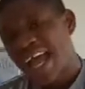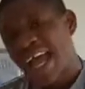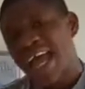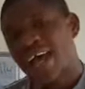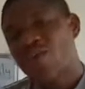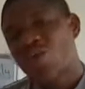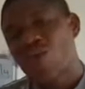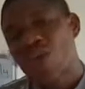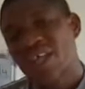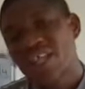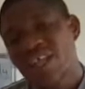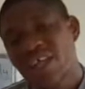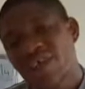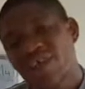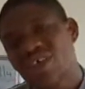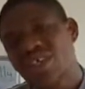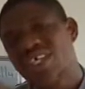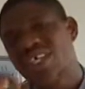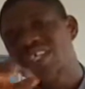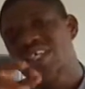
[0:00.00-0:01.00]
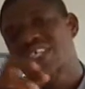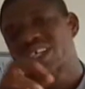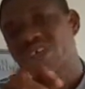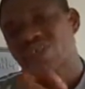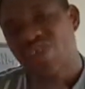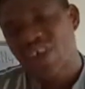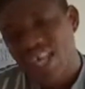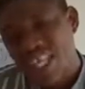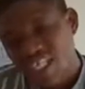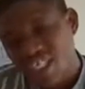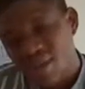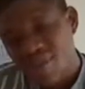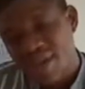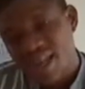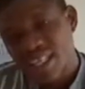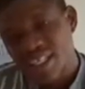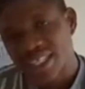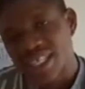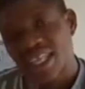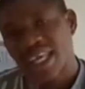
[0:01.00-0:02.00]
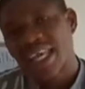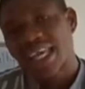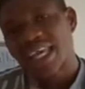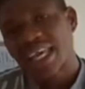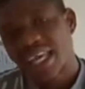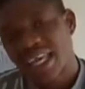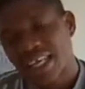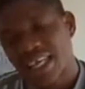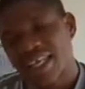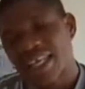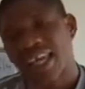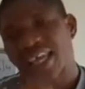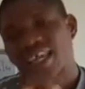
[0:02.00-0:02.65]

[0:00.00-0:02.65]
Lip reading: And when there is a derangement in